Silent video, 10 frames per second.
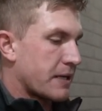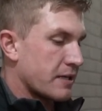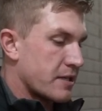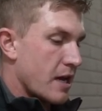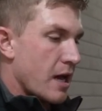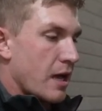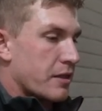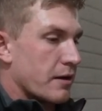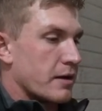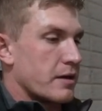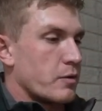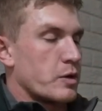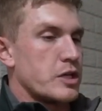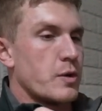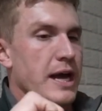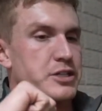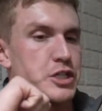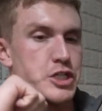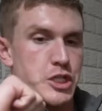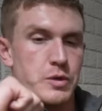because... The, when you
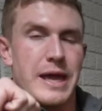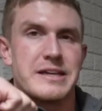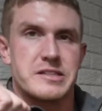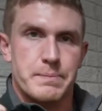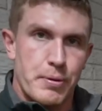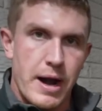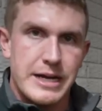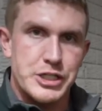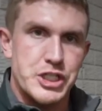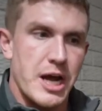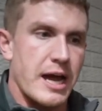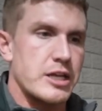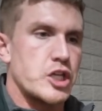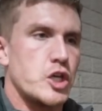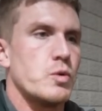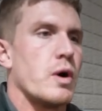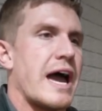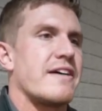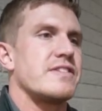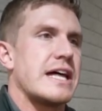actually shoot a surprise shot, you will
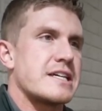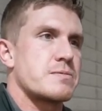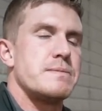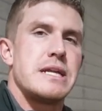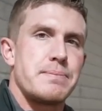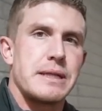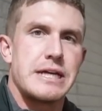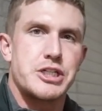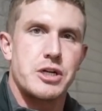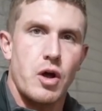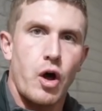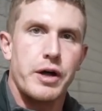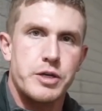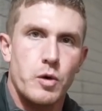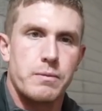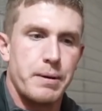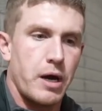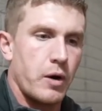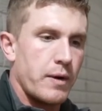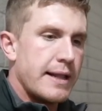have less manipulation on your
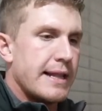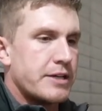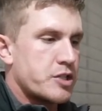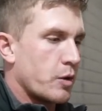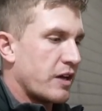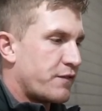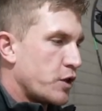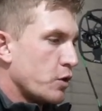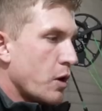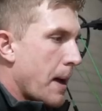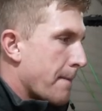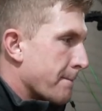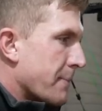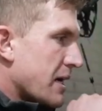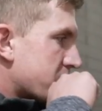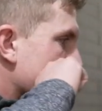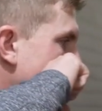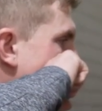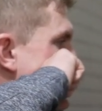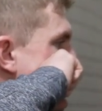bow. So if you muscle
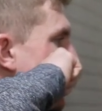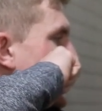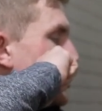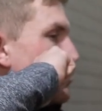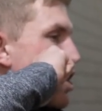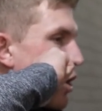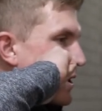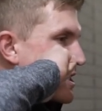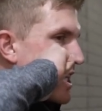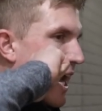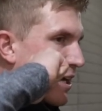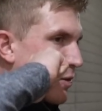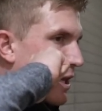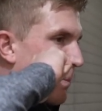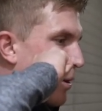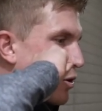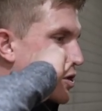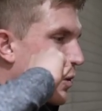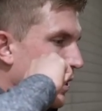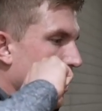it and you know exactly when that bow's
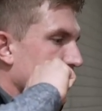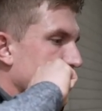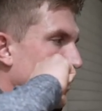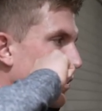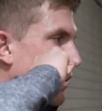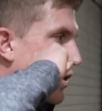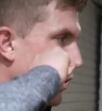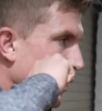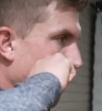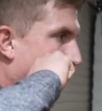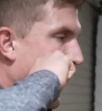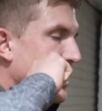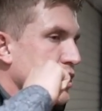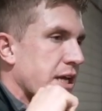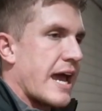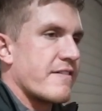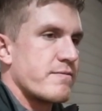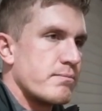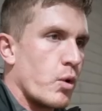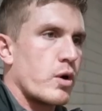going off, you'll you'll actually have
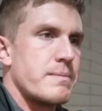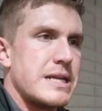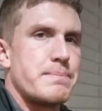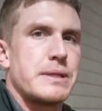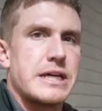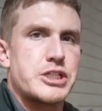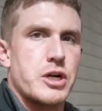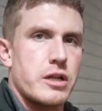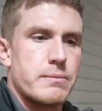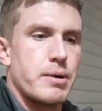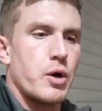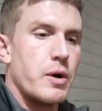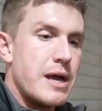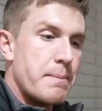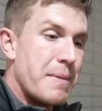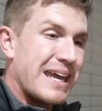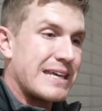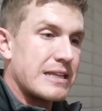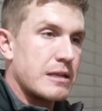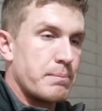more manipulation on the bow,
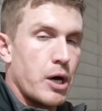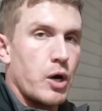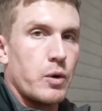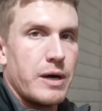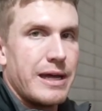making the bow